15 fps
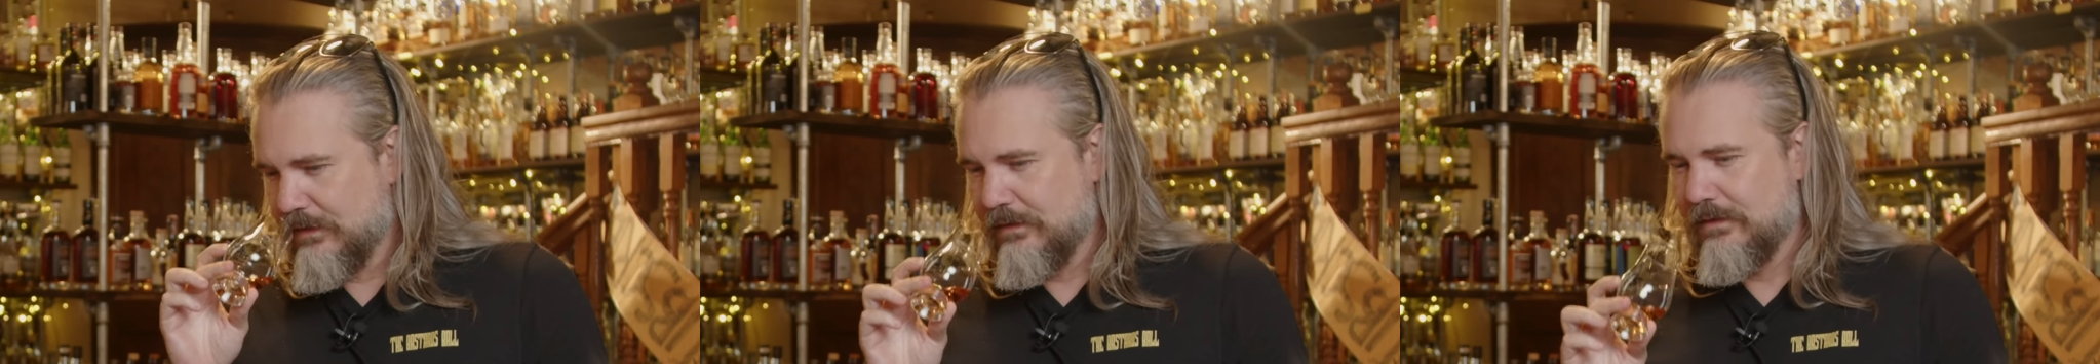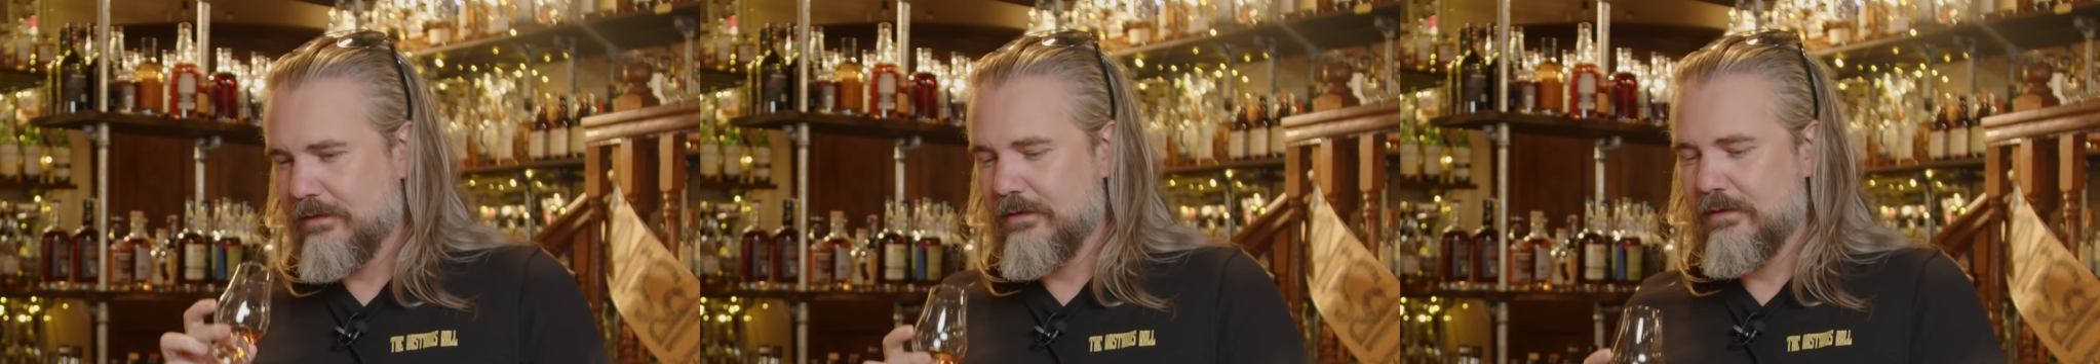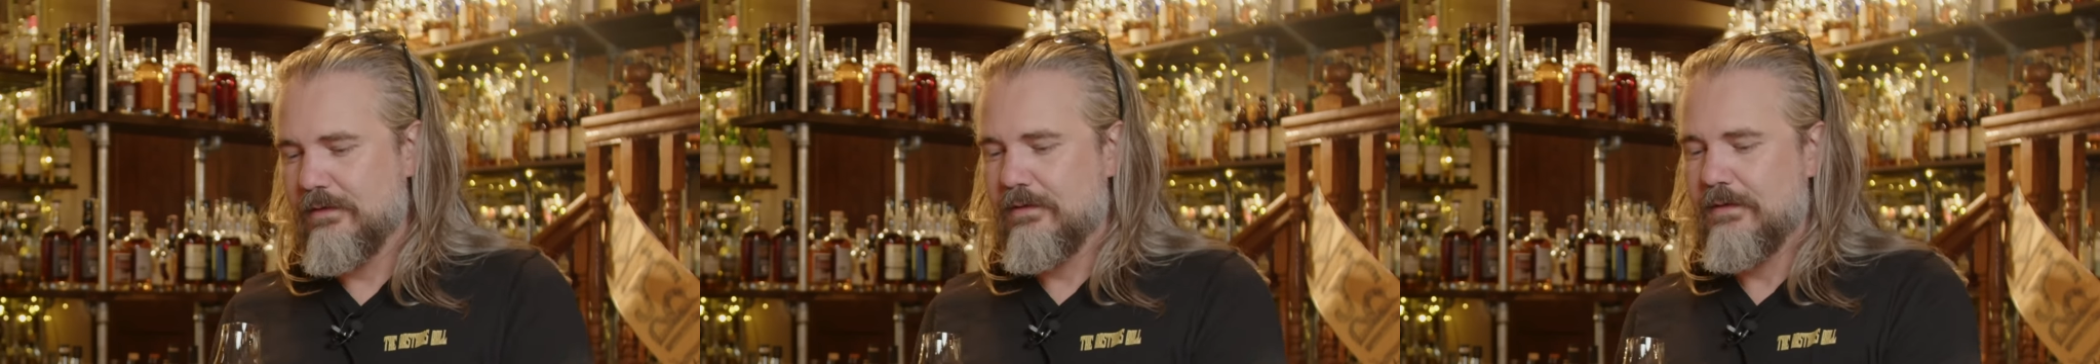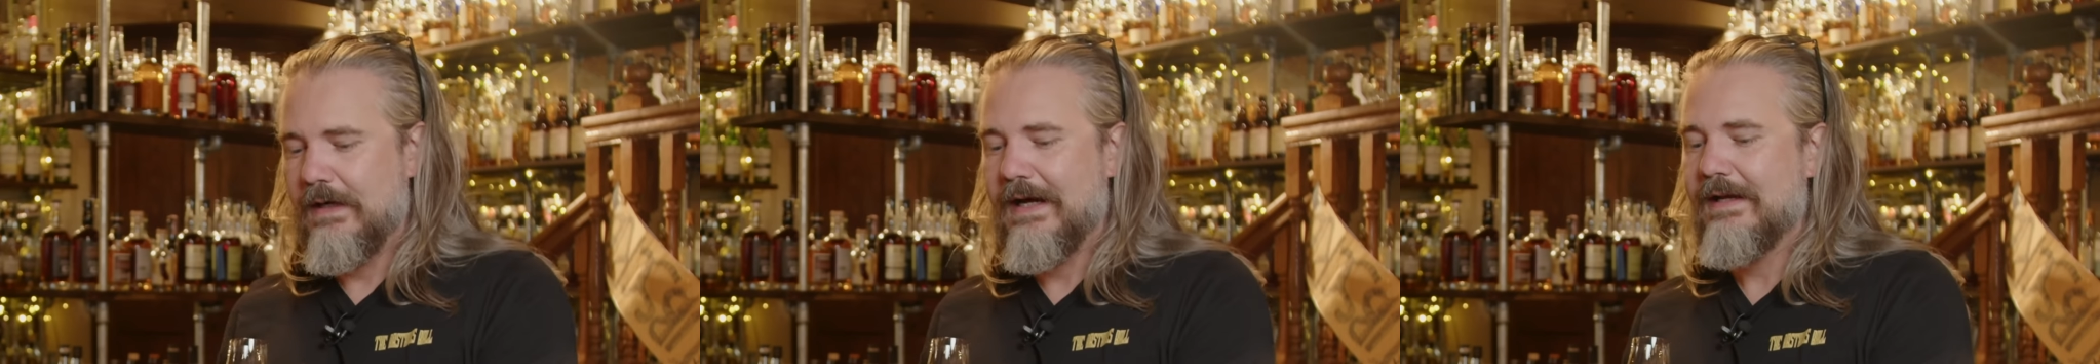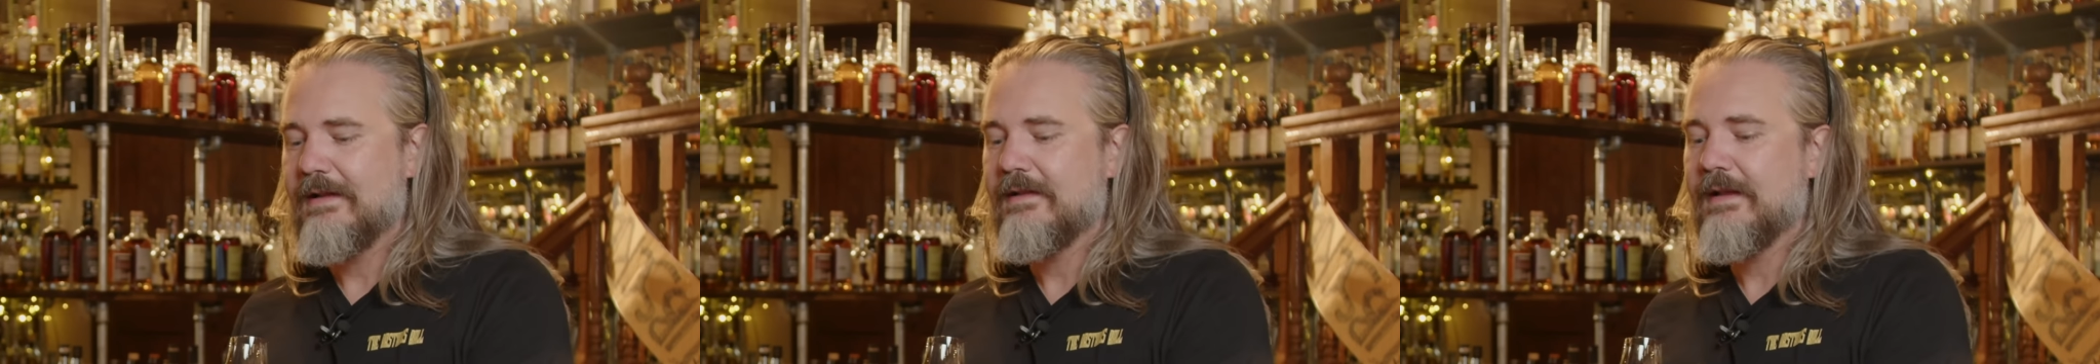Ooh,
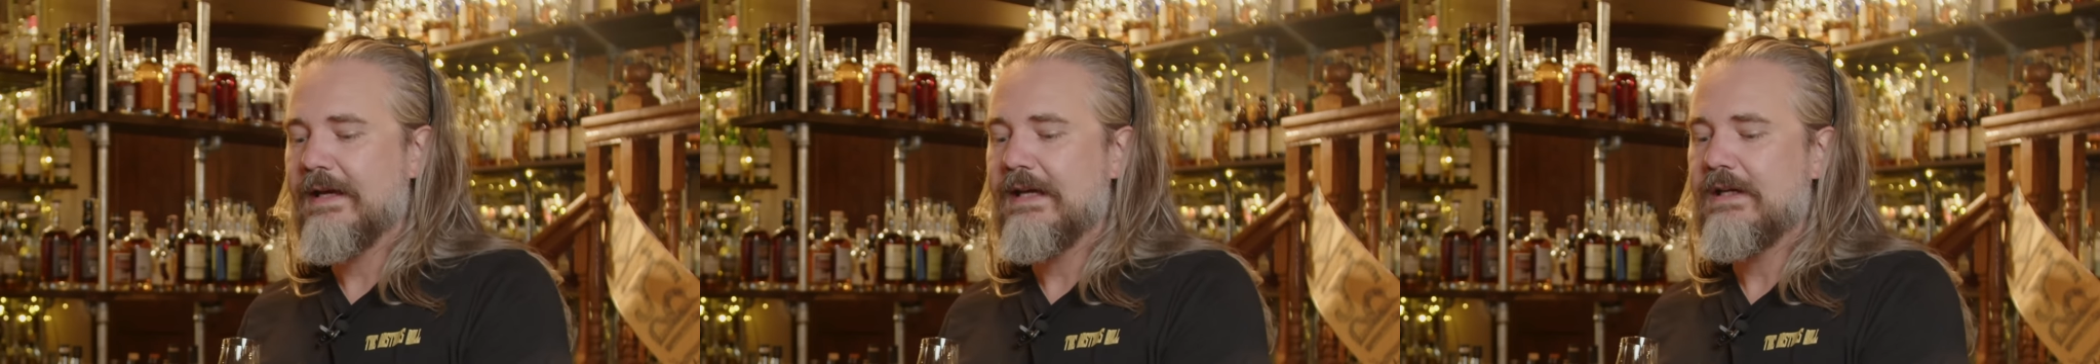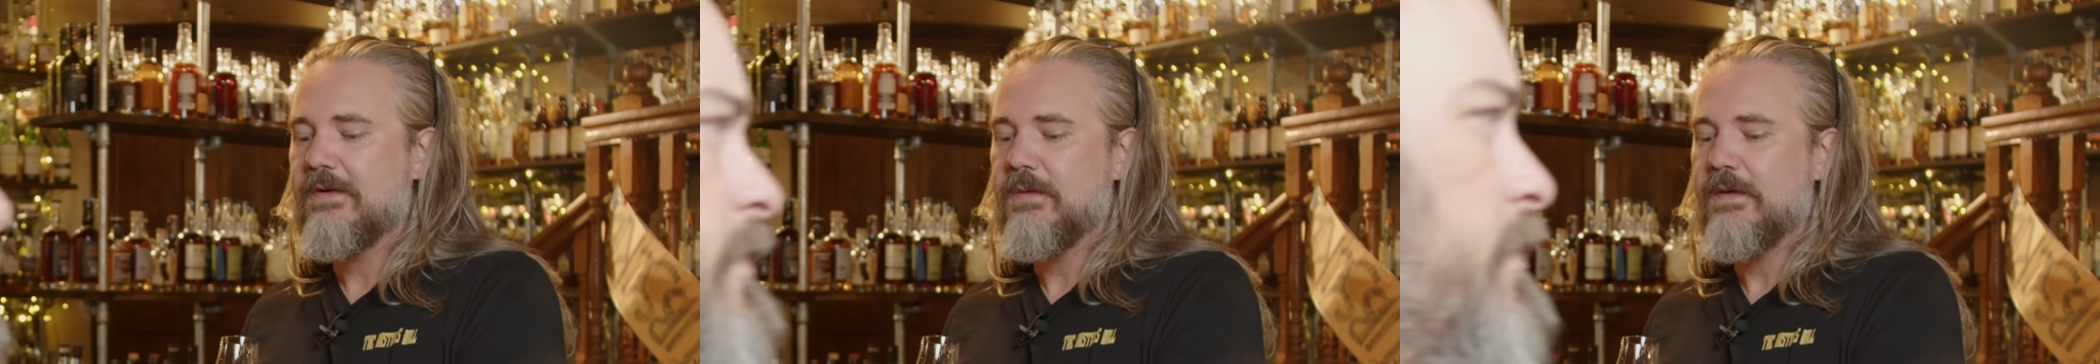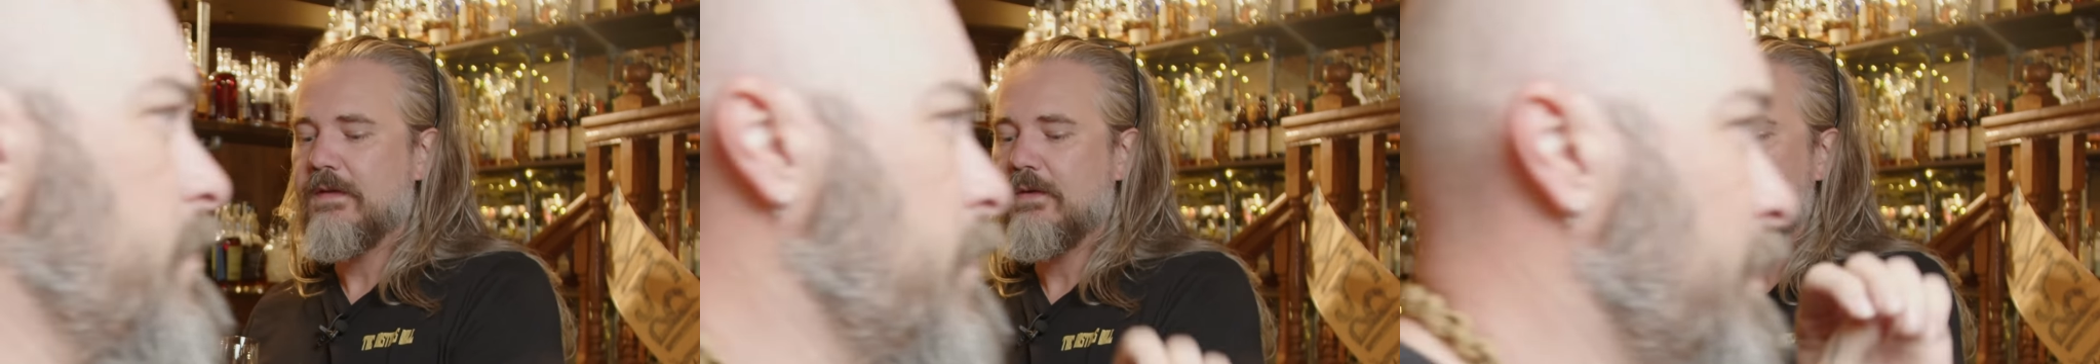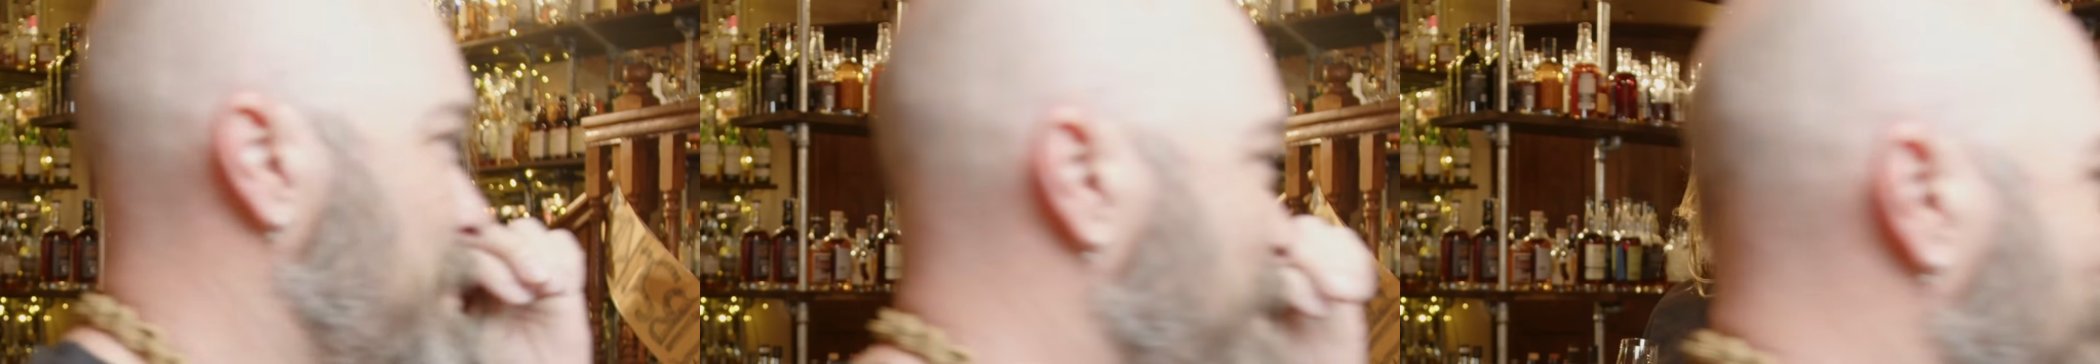I like when the